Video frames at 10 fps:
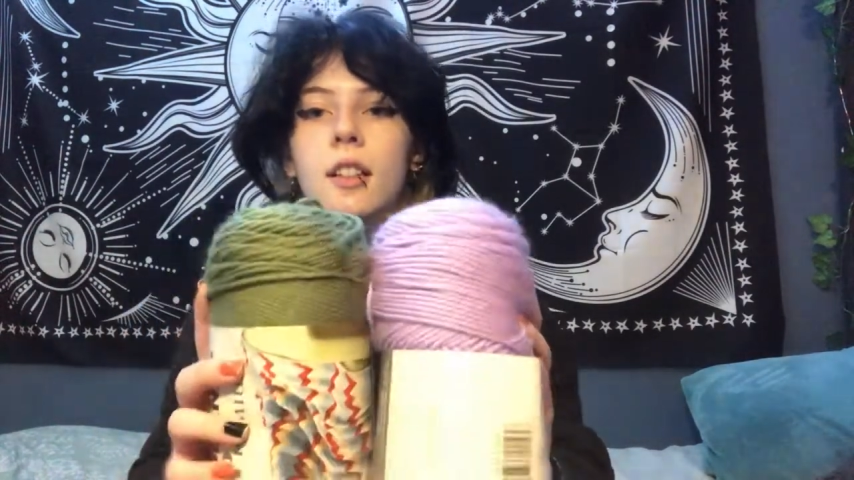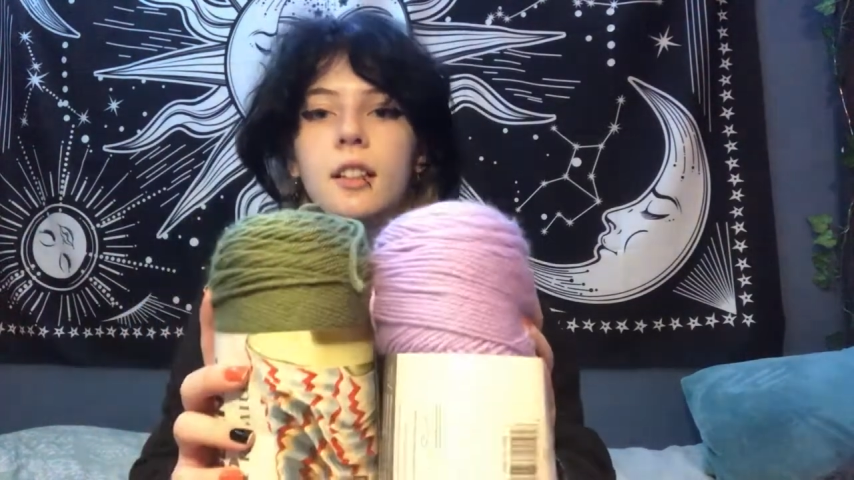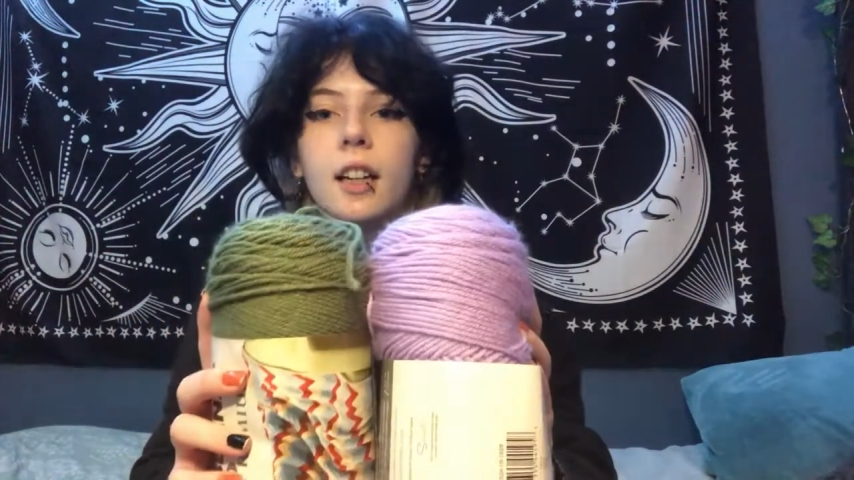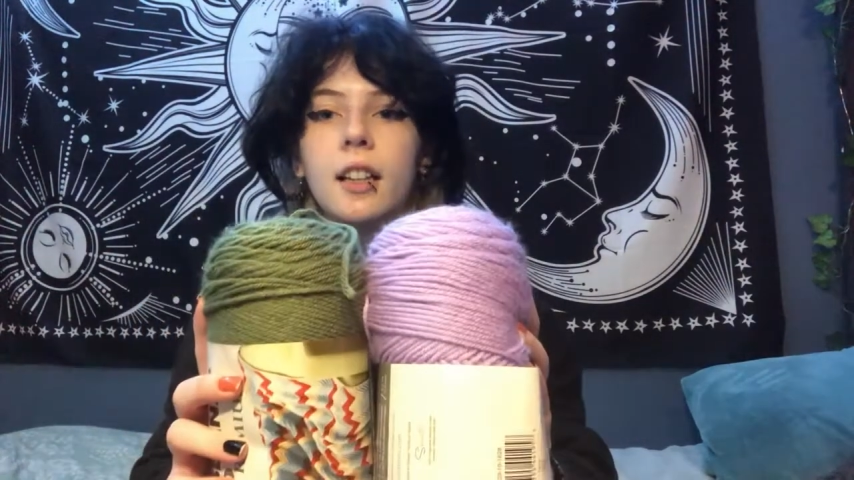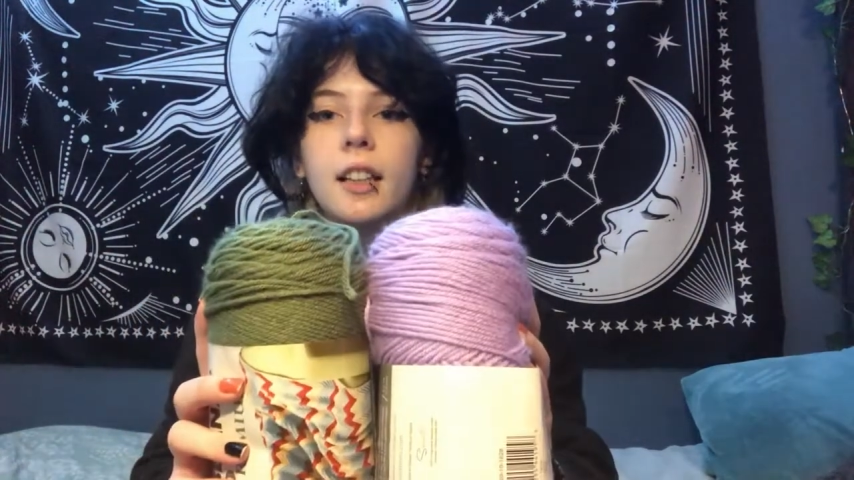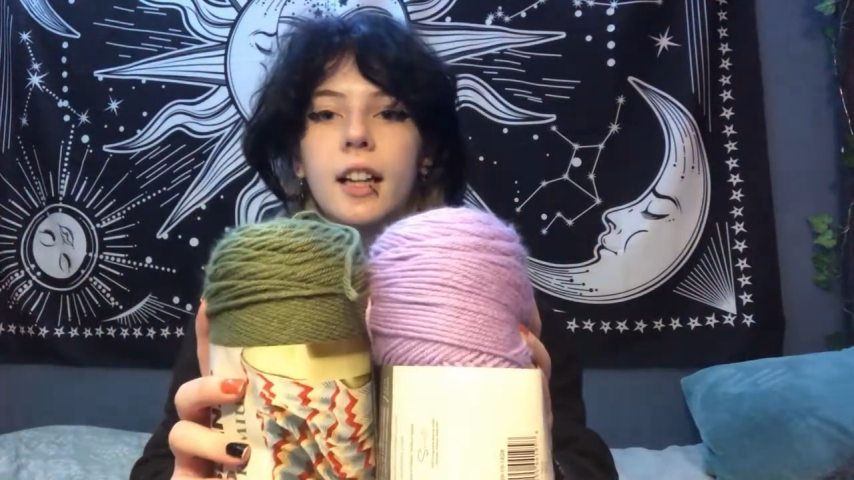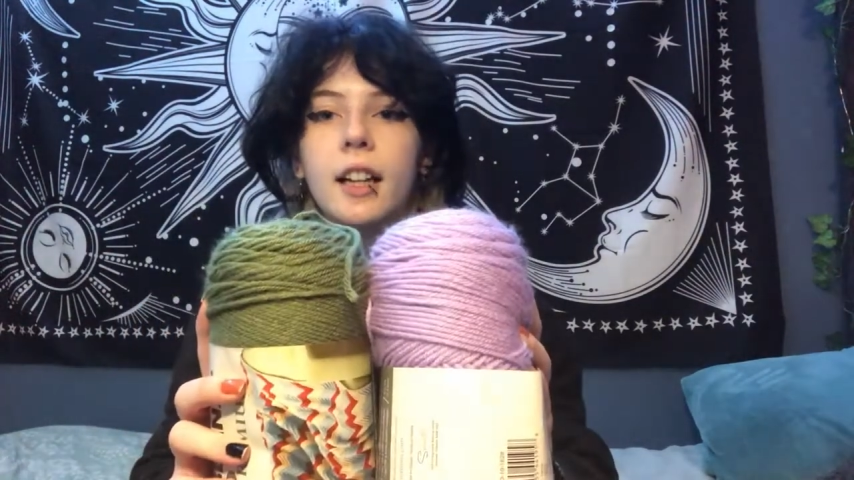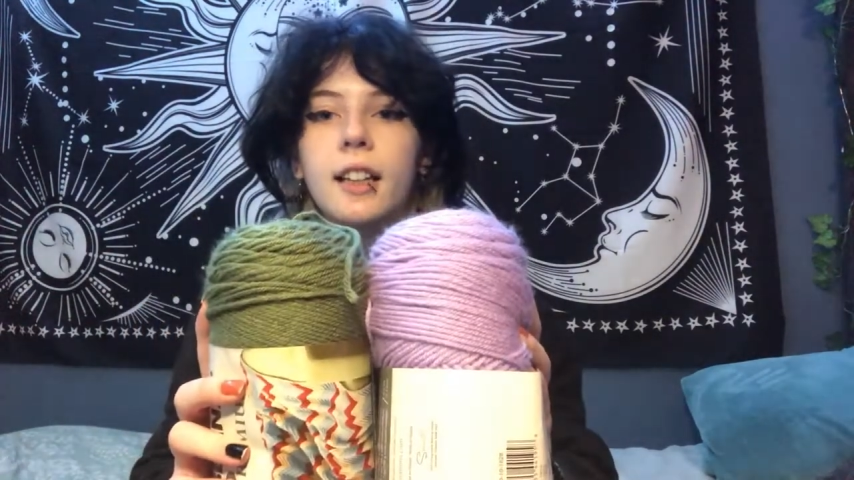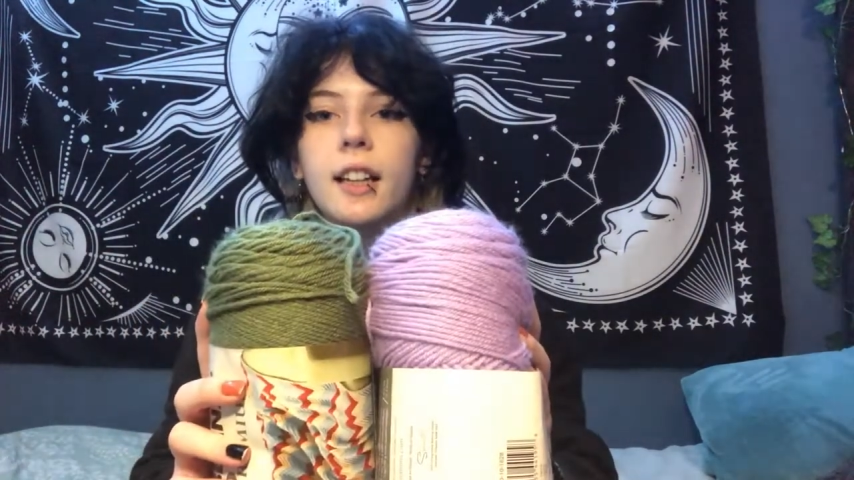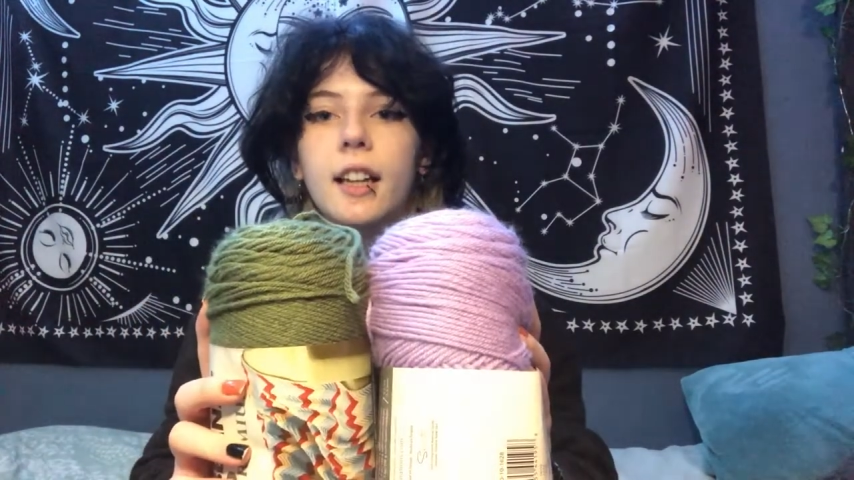
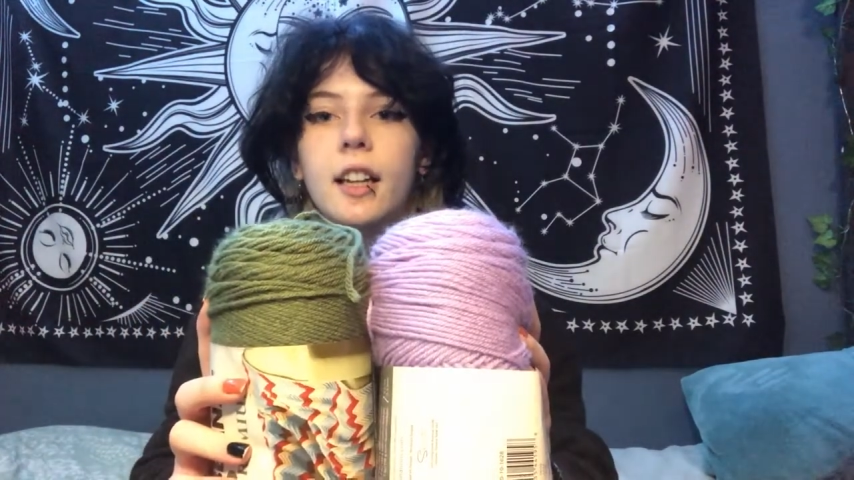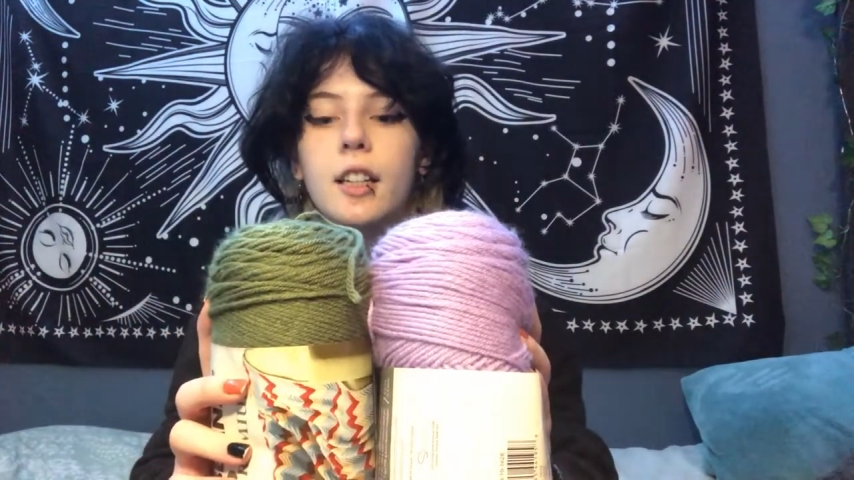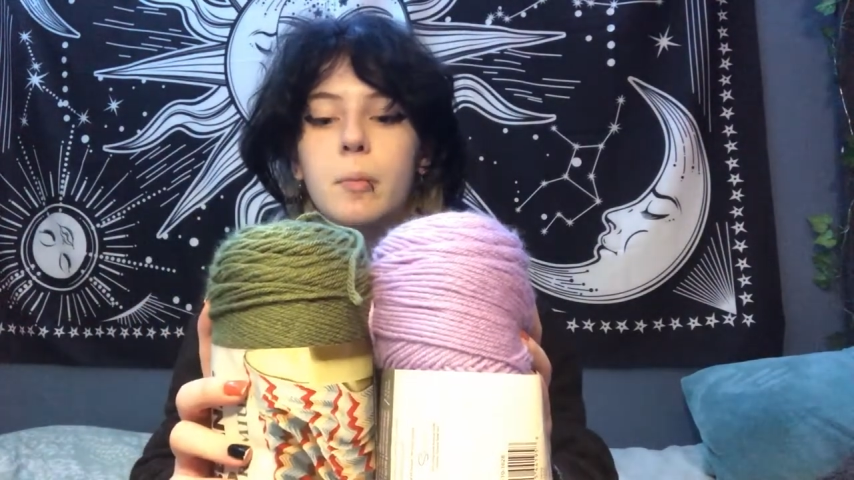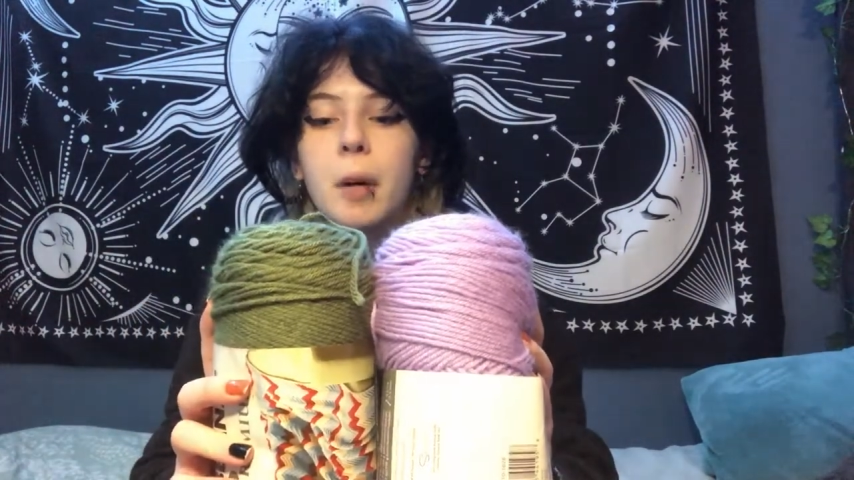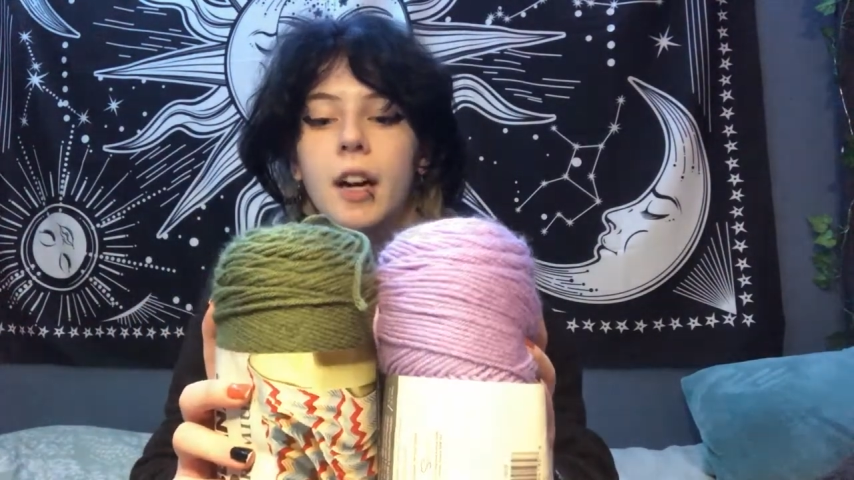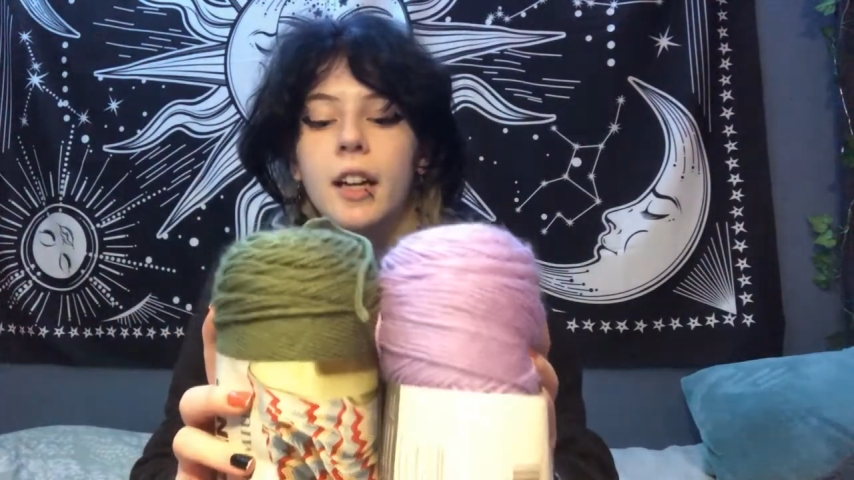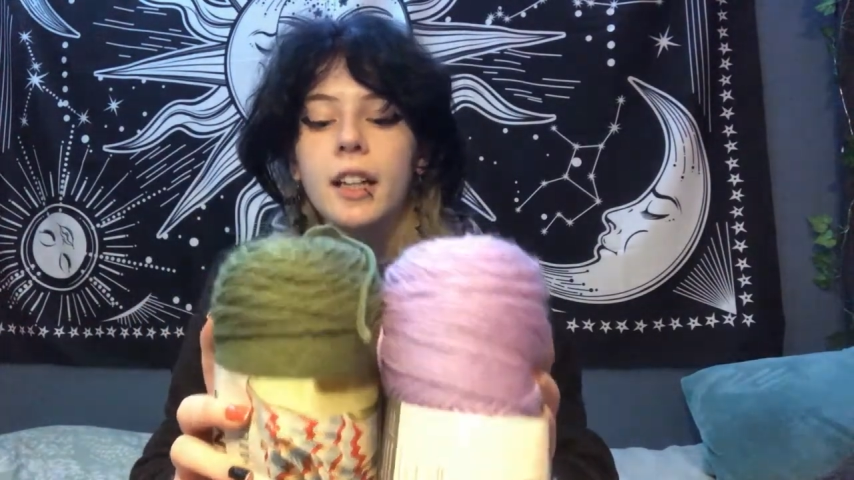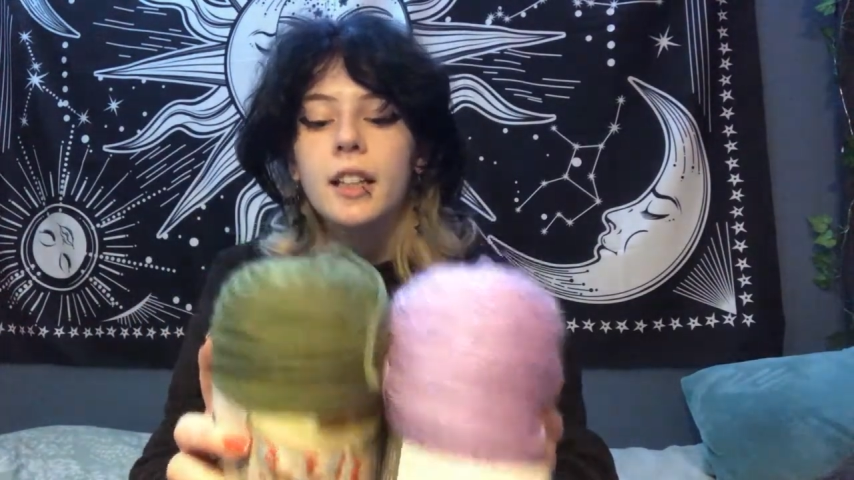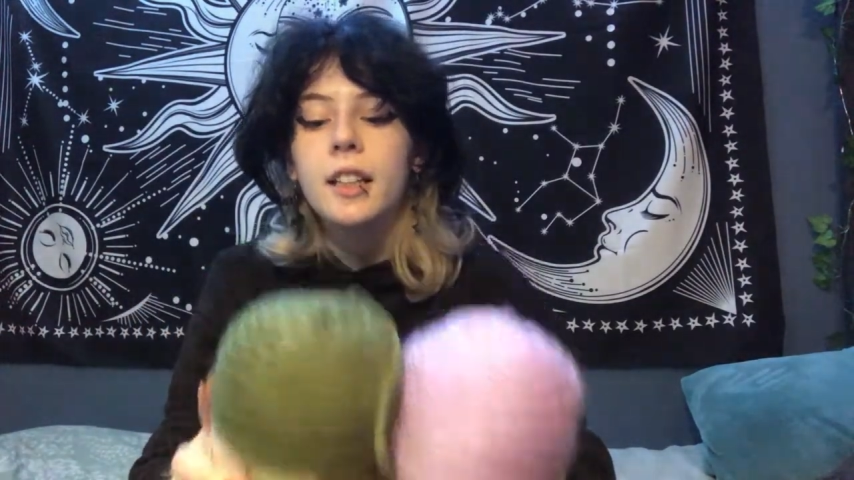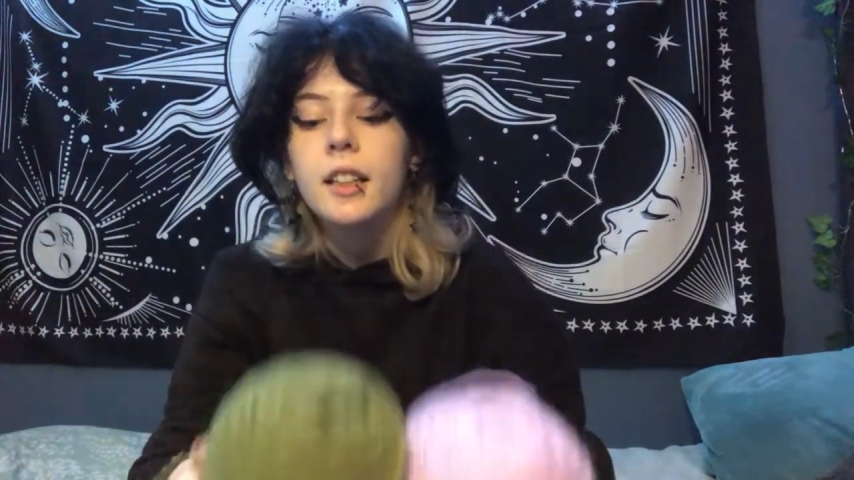lilac and
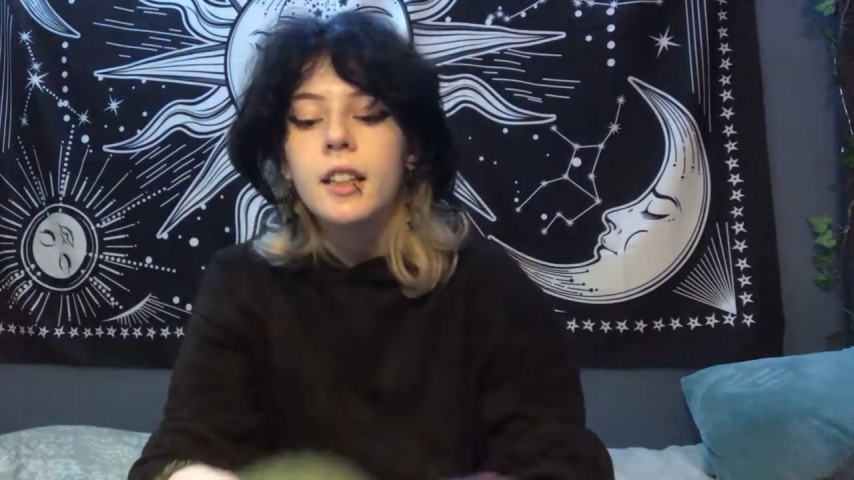pine.